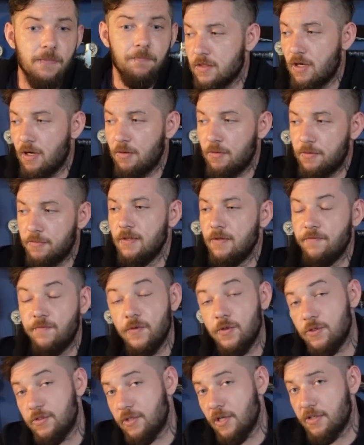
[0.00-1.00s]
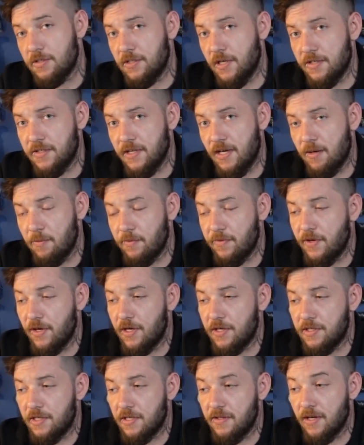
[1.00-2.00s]
So at first I'd set out with the
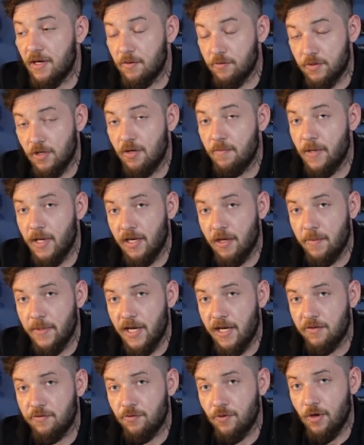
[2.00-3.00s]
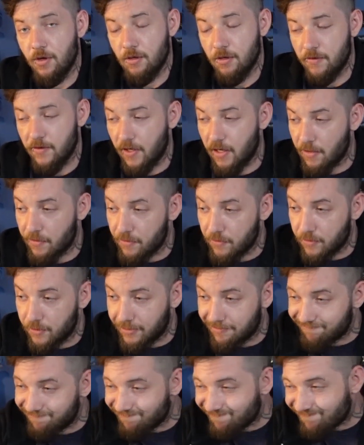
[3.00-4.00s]
idea that I was going to make him an axe frog, and then I thought,